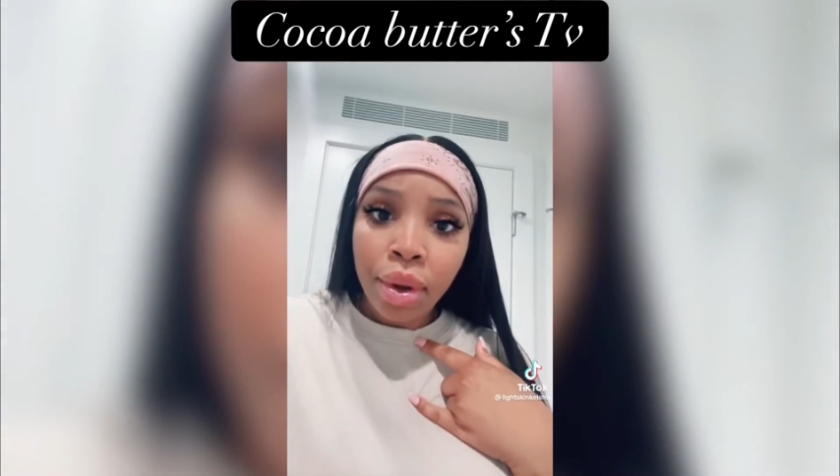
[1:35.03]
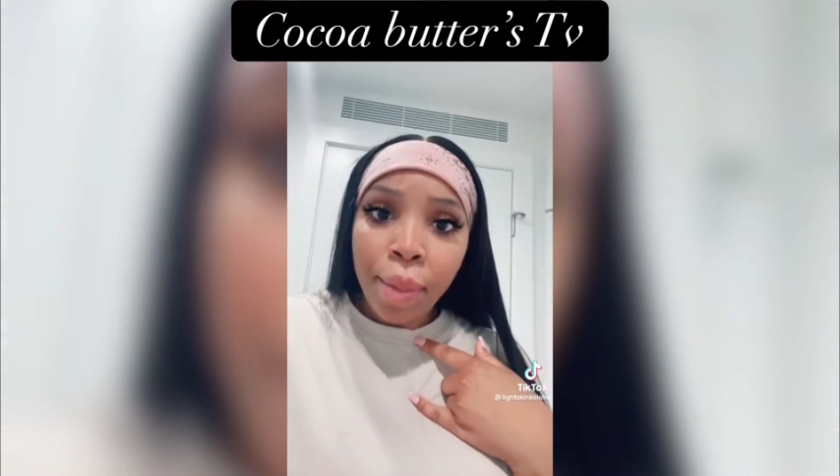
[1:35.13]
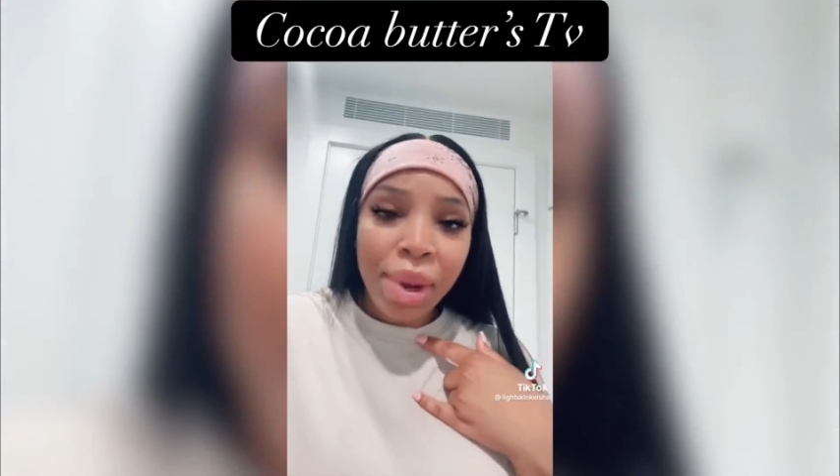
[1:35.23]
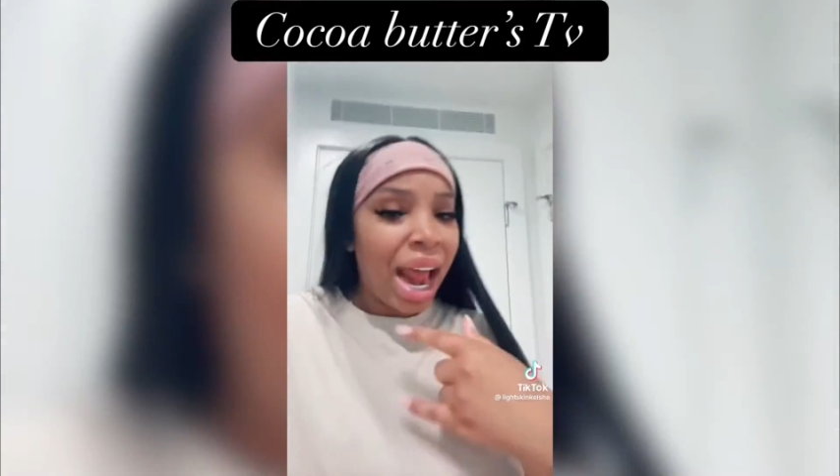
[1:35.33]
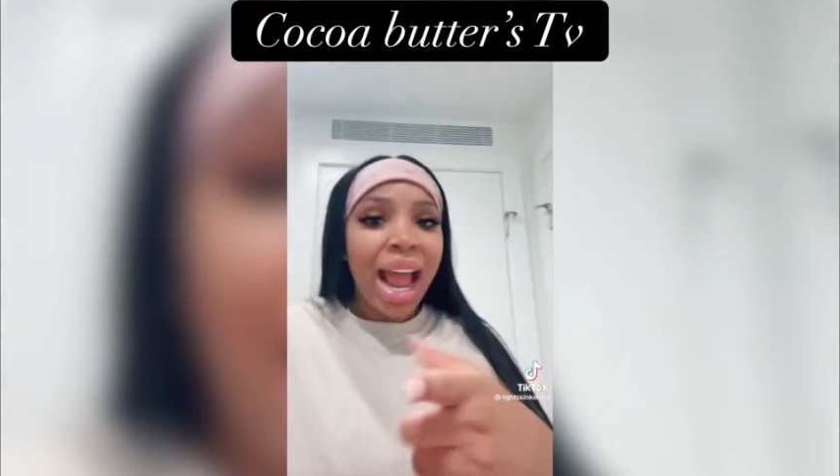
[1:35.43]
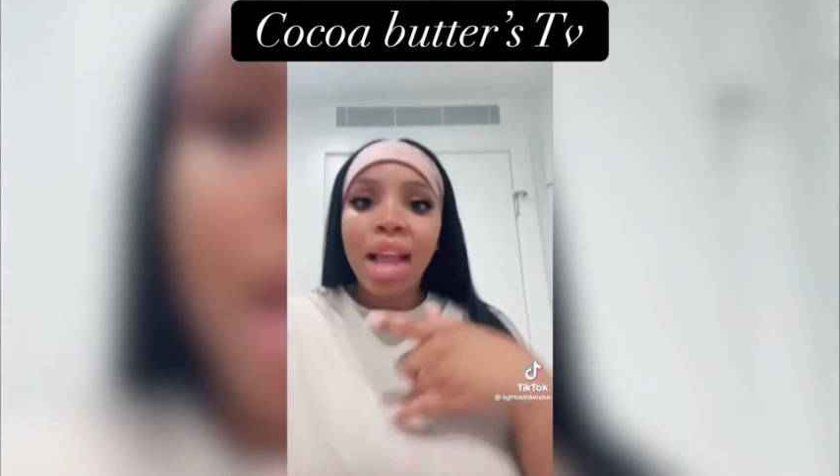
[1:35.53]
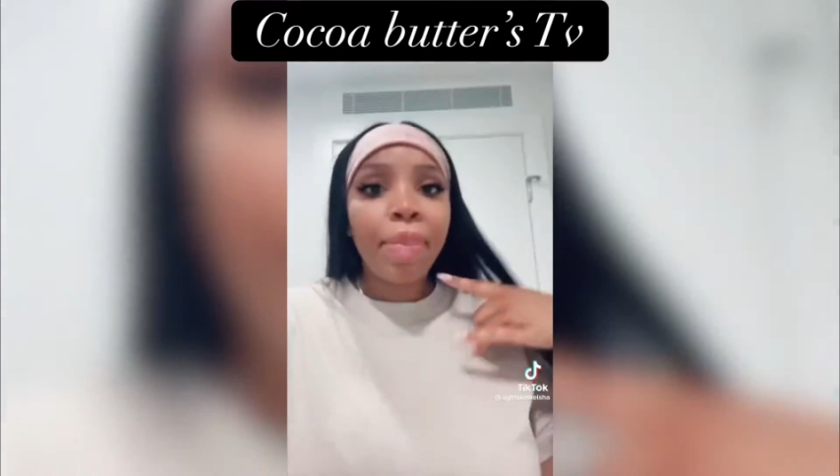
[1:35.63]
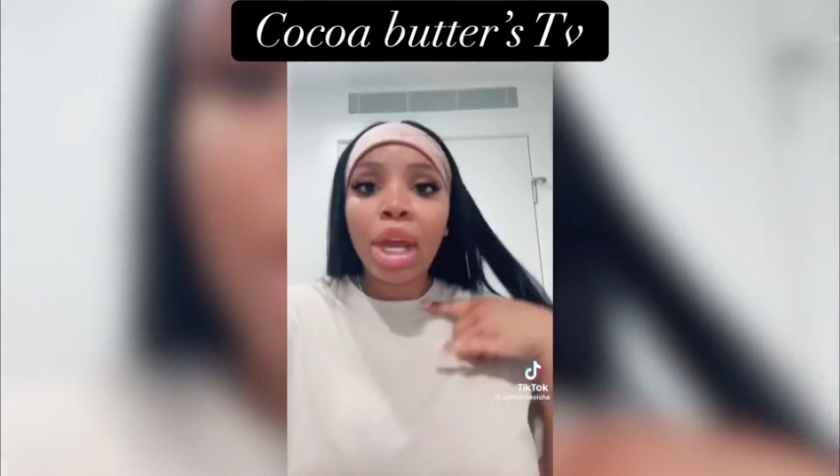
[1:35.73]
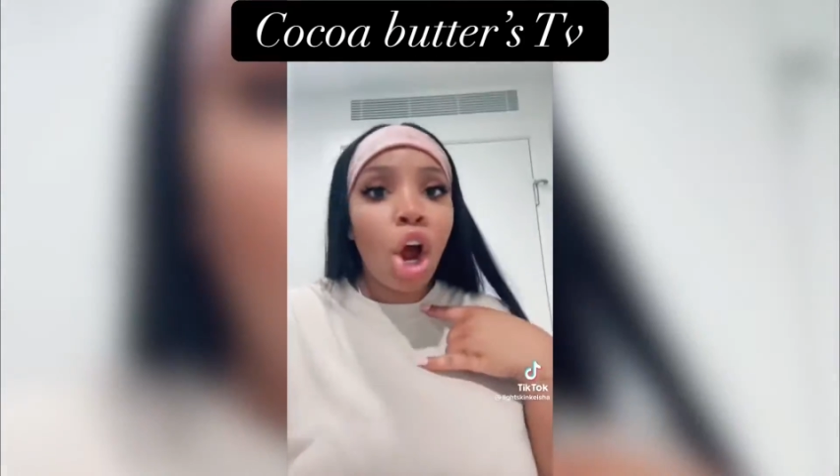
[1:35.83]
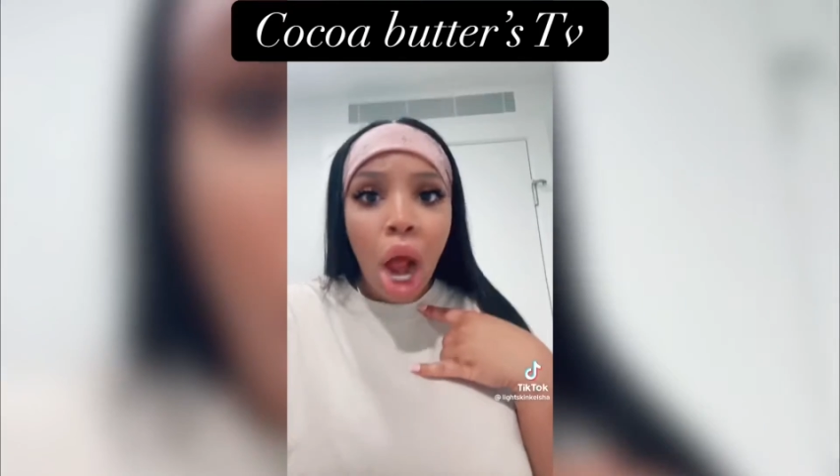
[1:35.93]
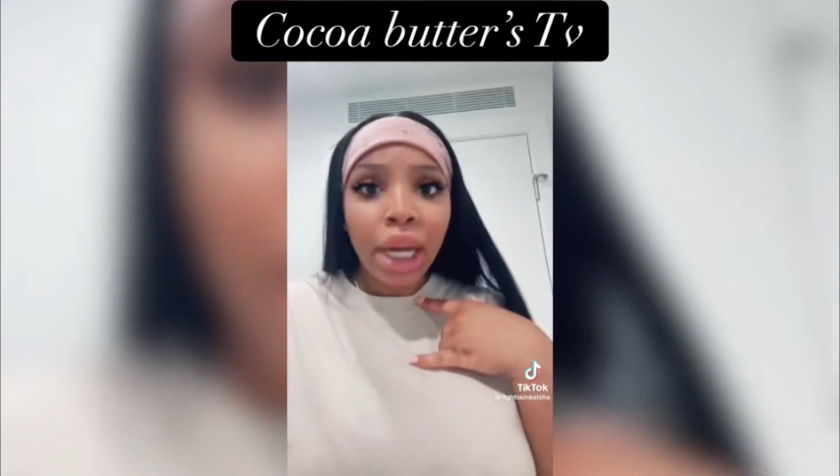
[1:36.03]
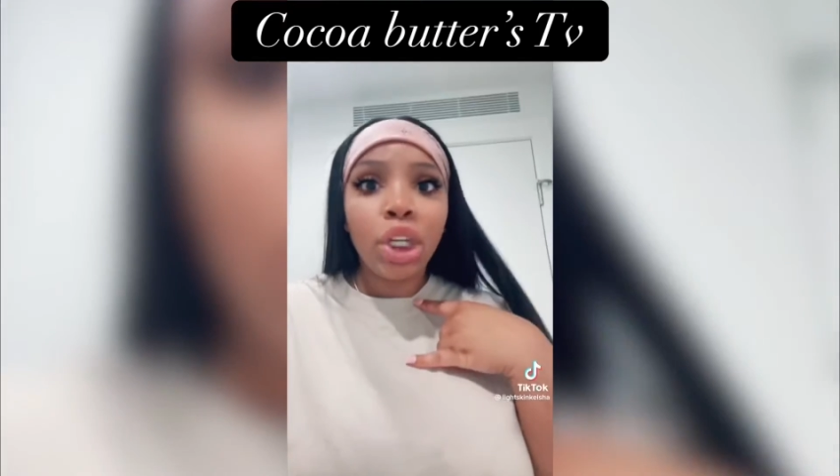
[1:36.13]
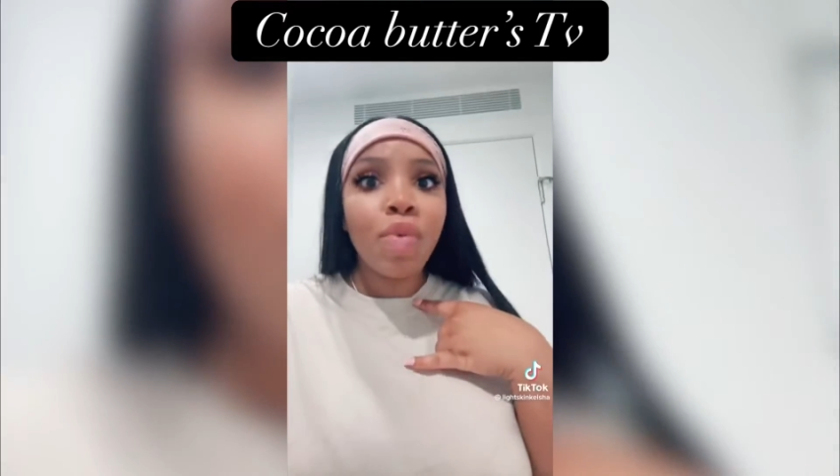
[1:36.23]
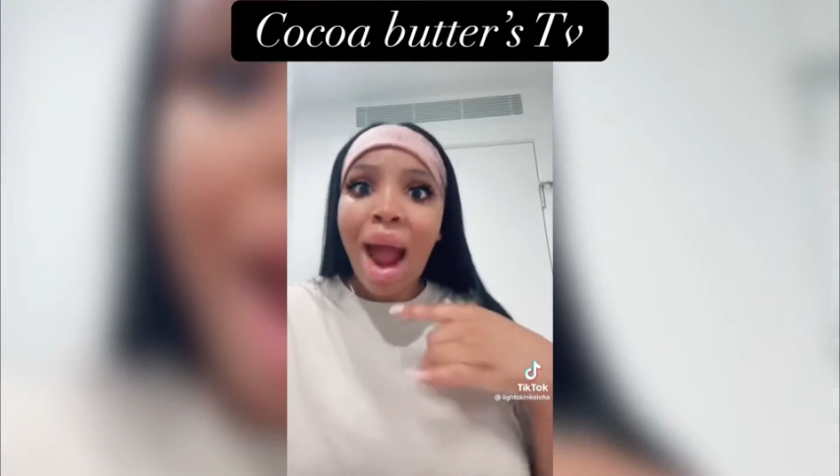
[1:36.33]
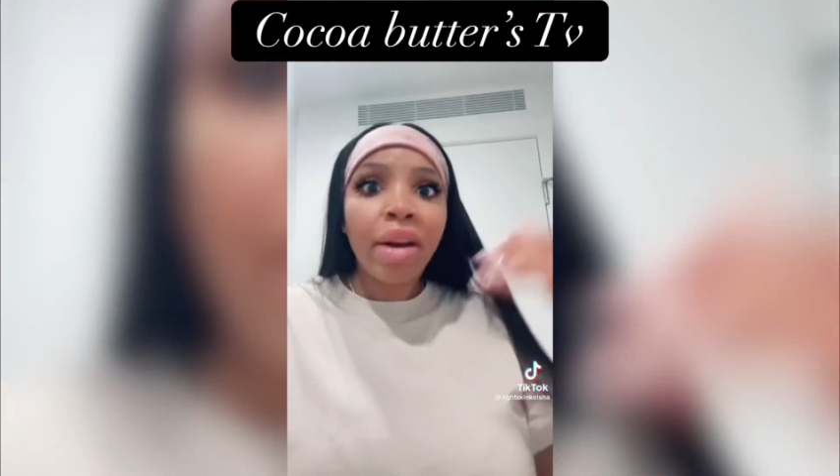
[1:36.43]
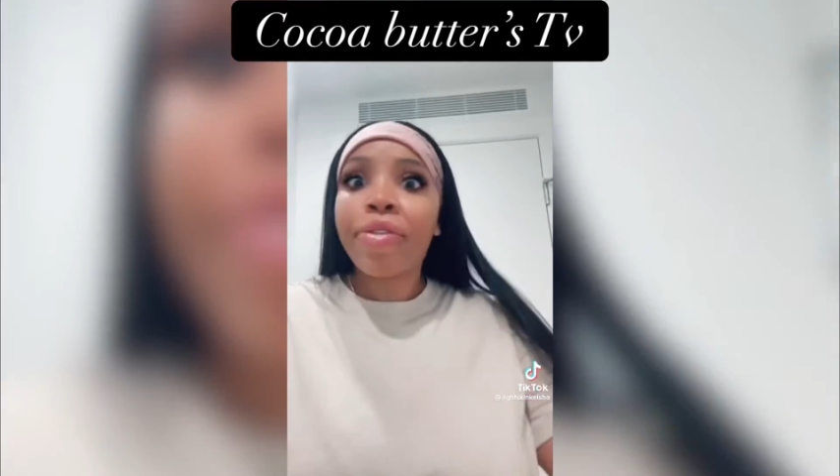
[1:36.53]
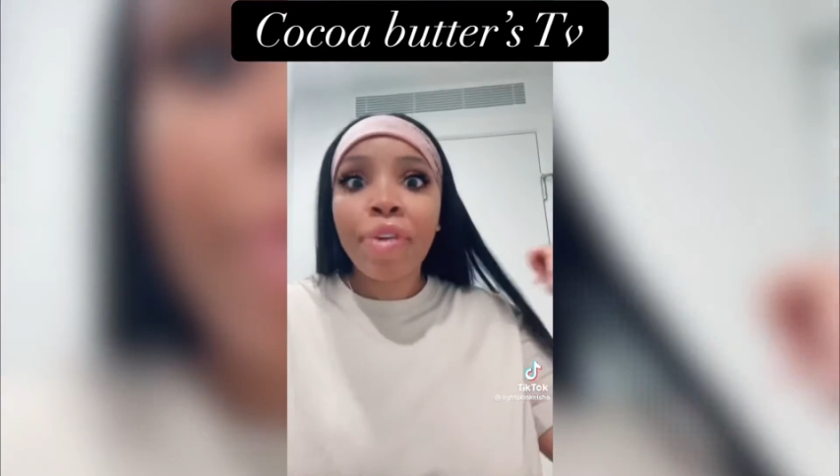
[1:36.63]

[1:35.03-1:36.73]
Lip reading: But I ain't been calling you out in